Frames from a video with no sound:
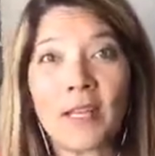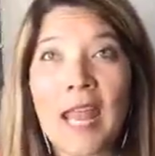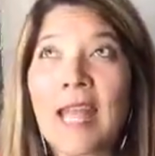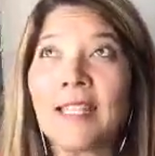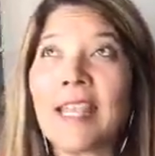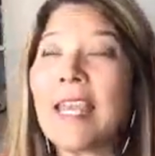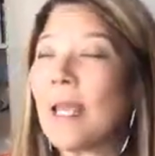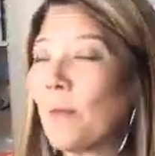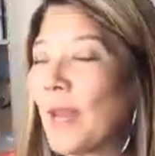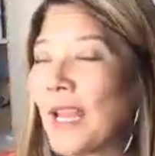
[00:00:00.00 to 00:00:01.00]
has a
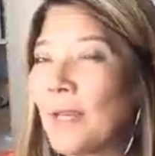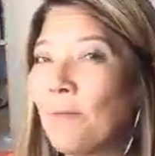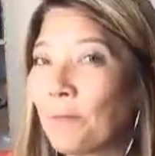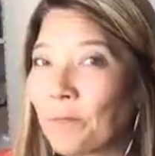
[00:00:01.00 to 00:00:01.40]
campaign